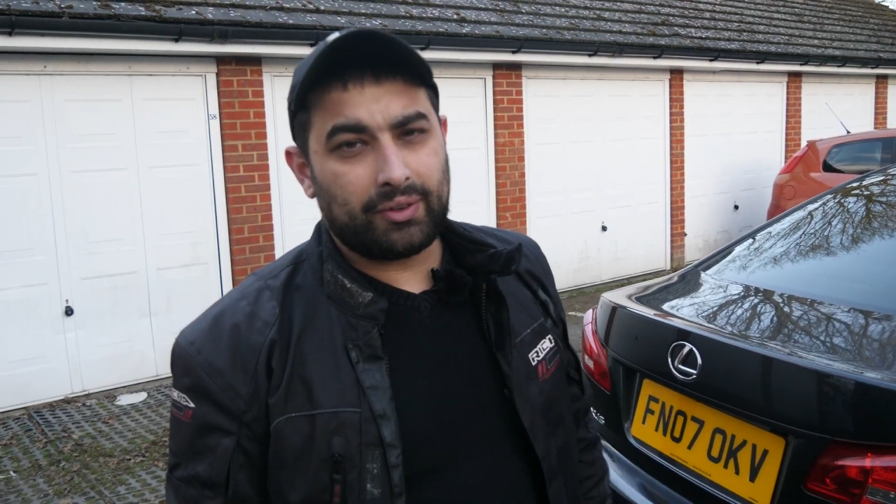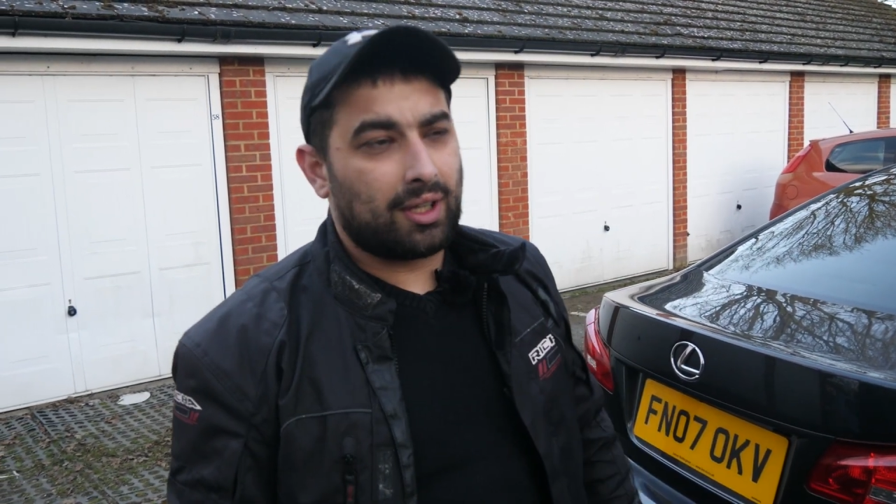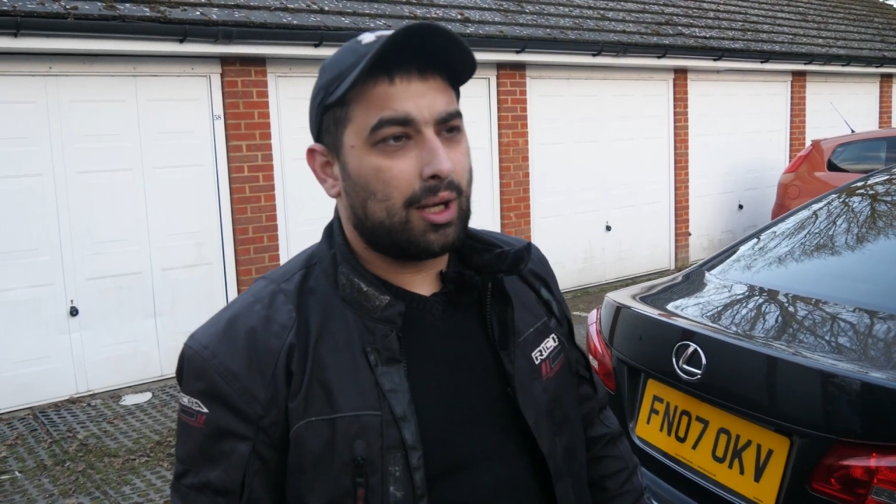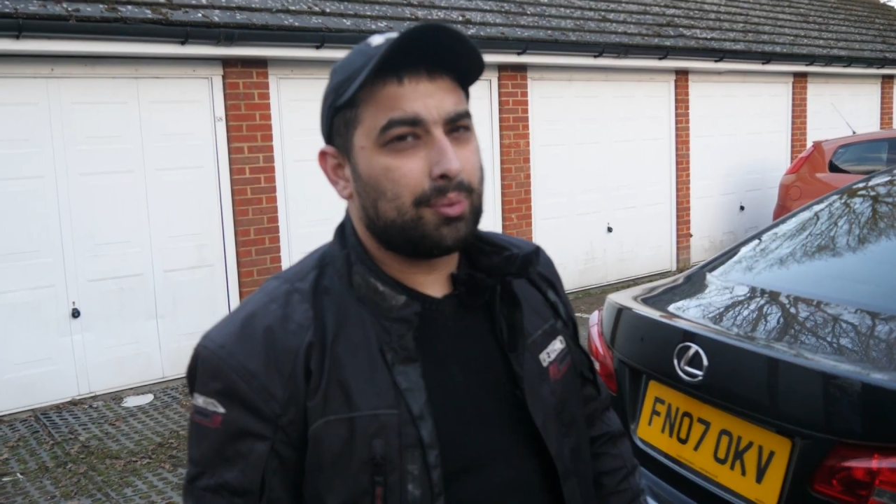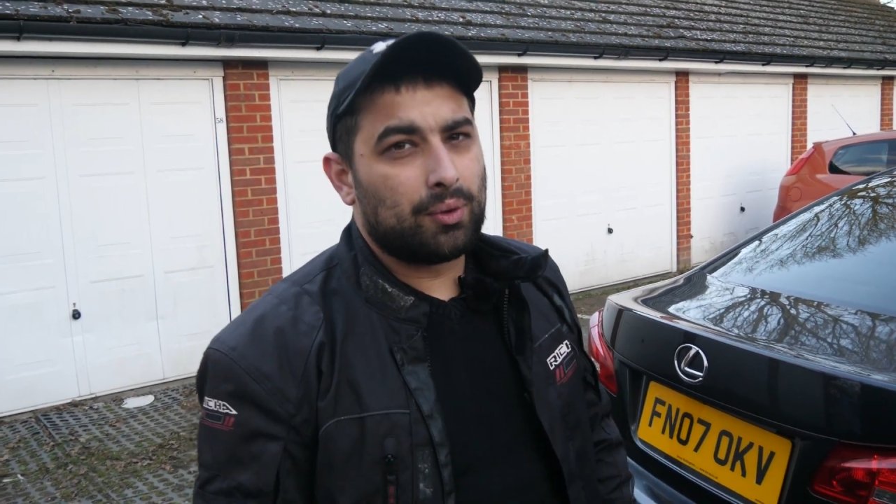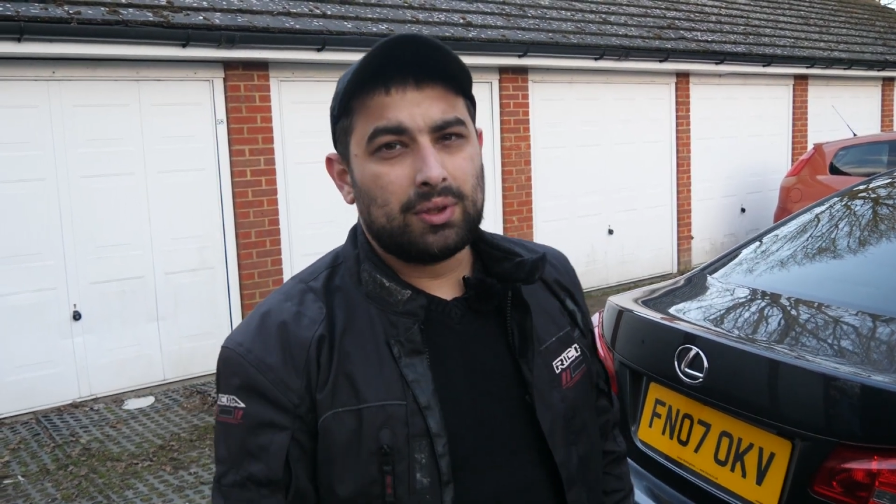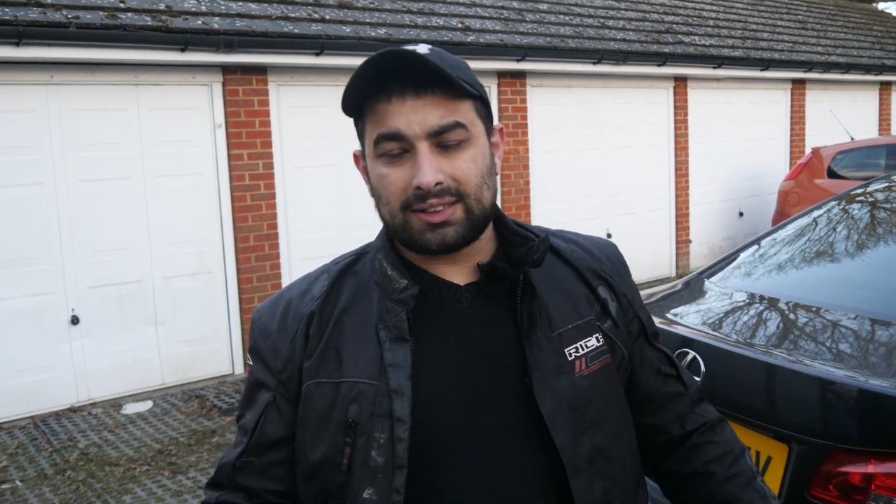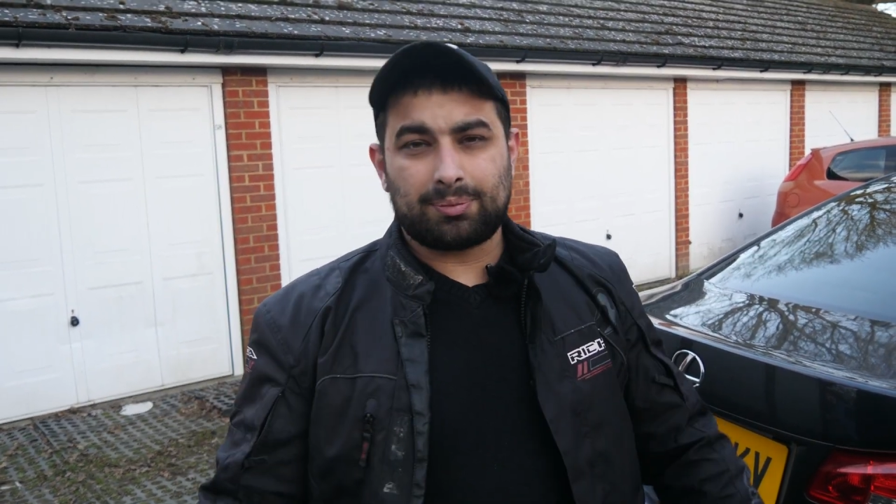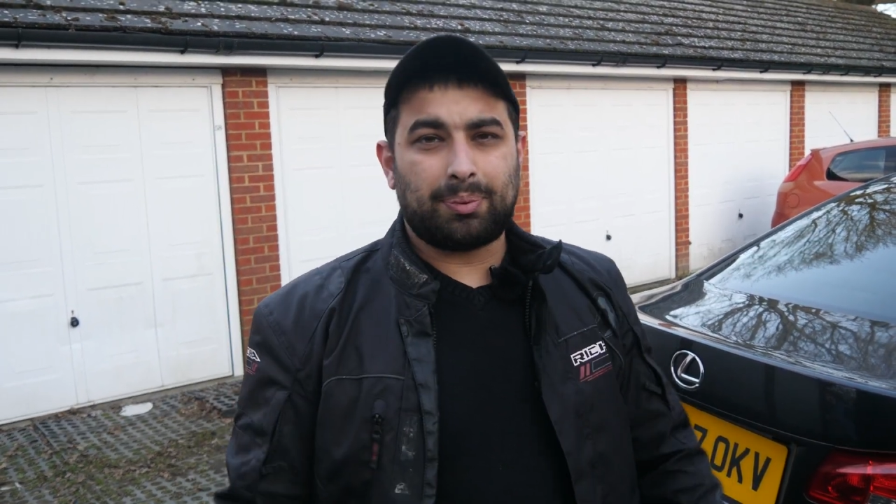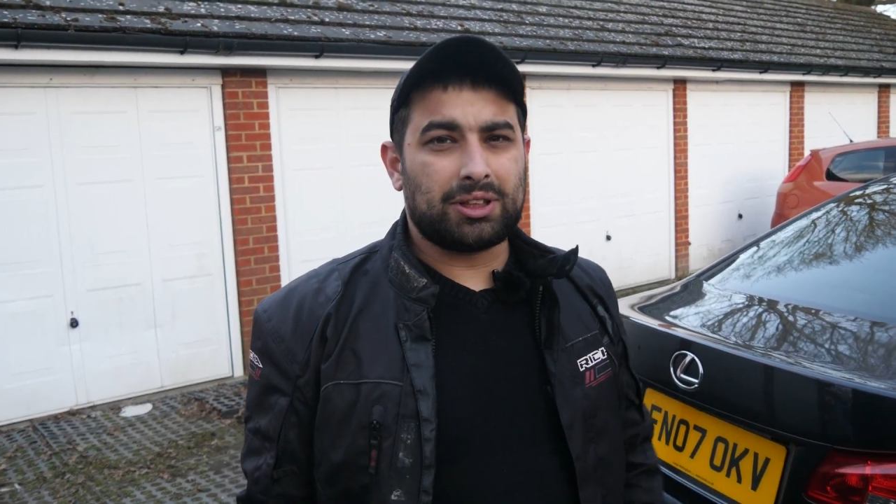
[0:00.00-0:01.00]
reliable.
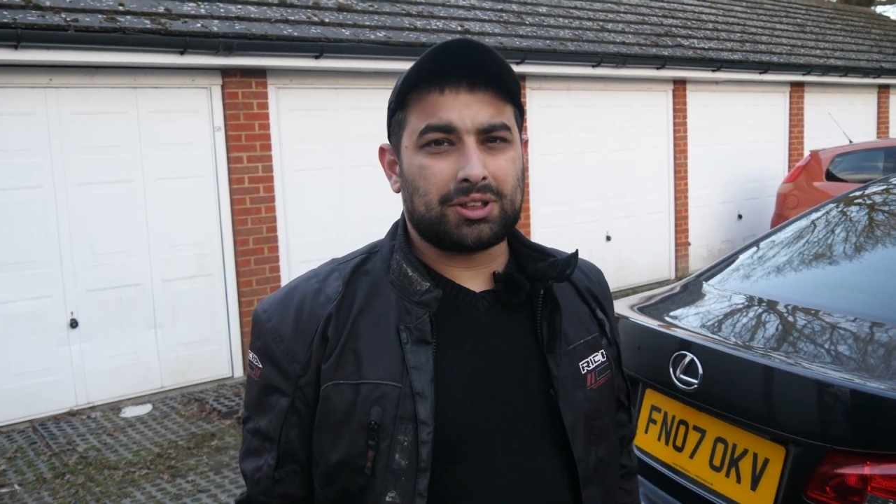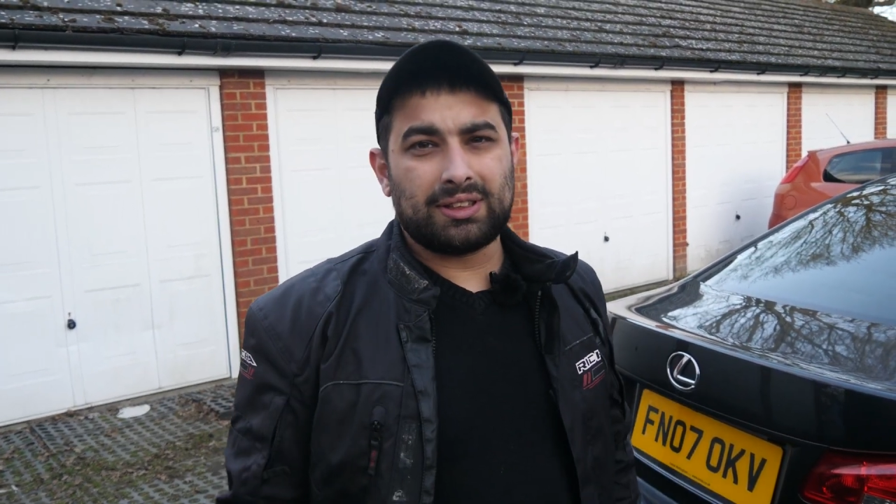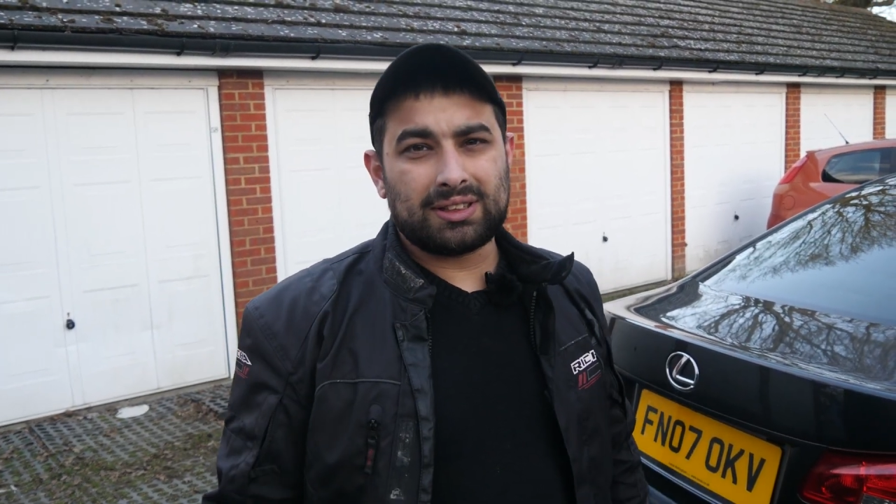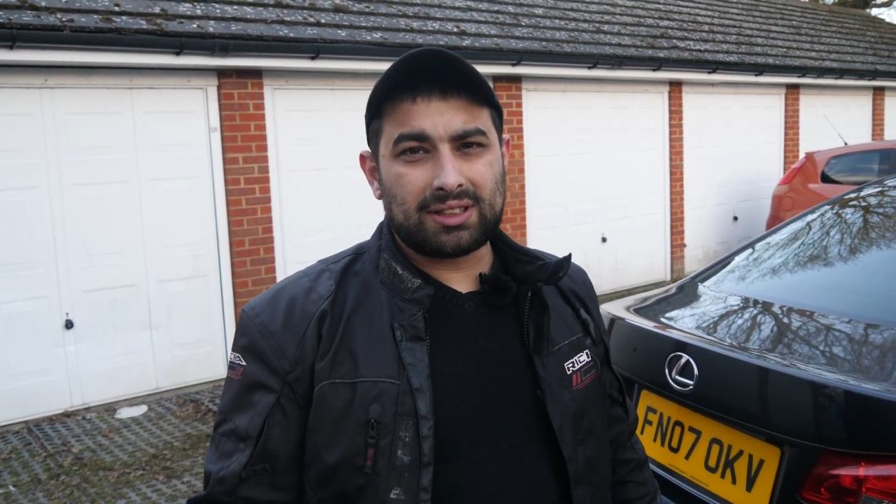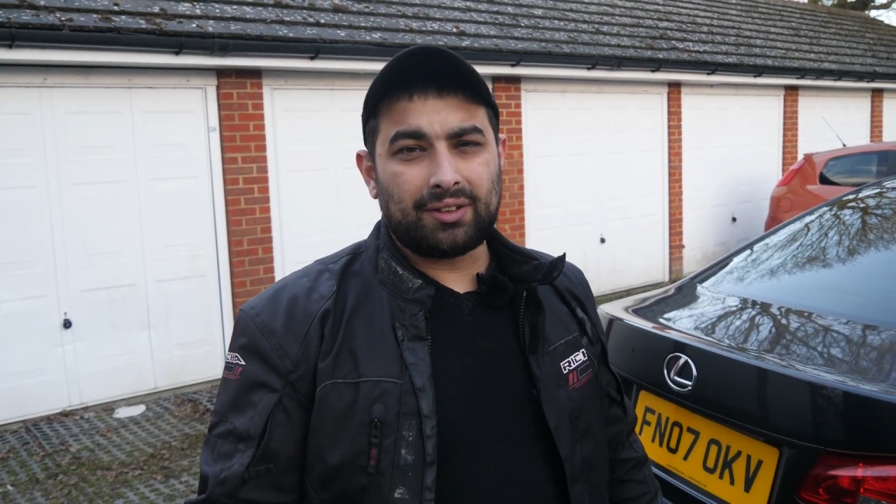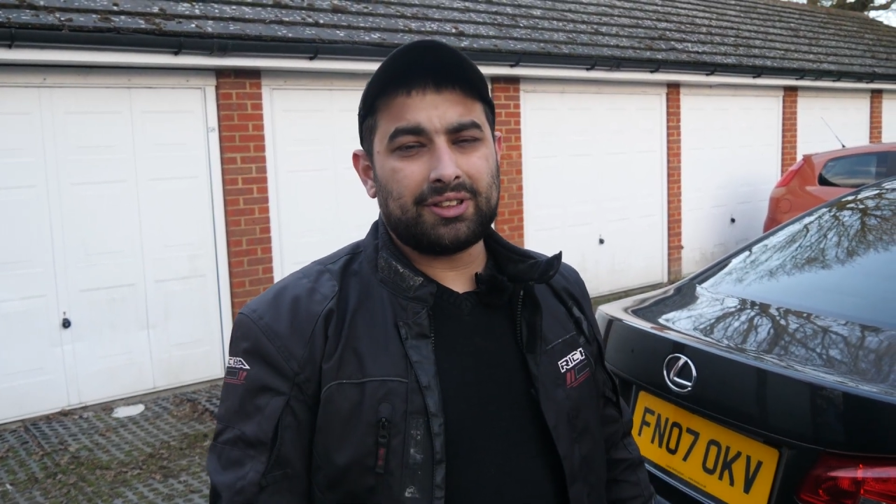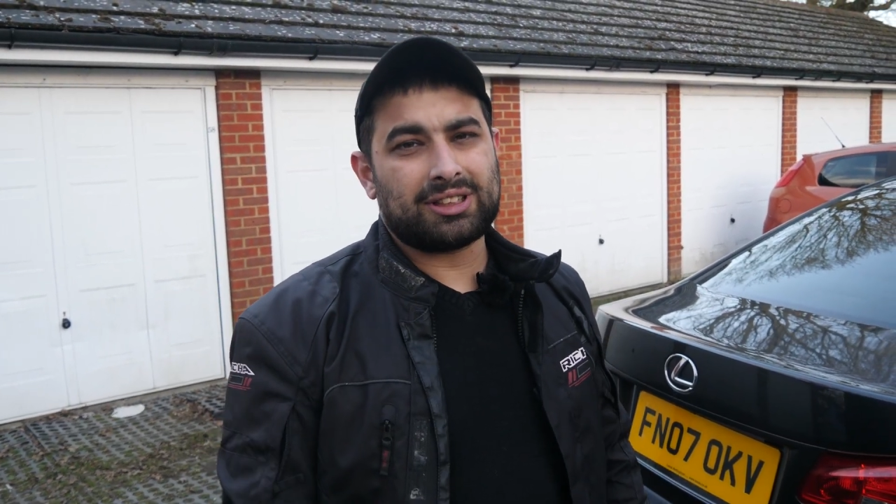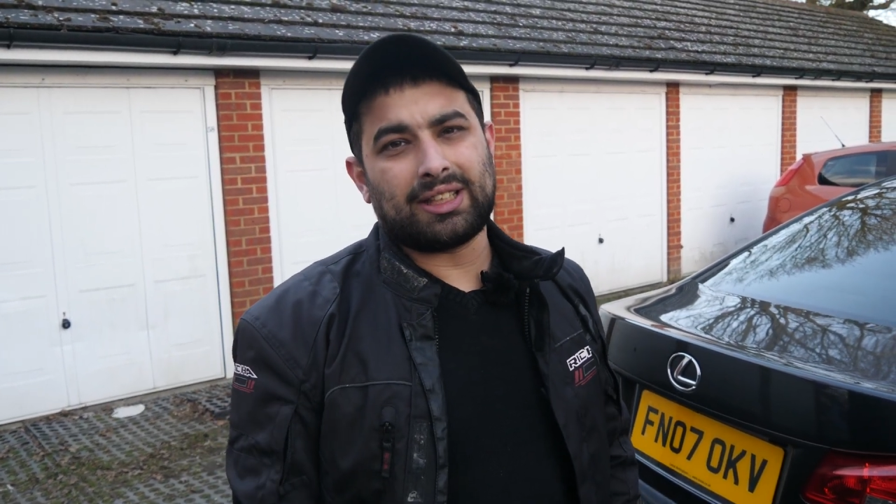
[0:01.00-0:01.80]
Suspension and service,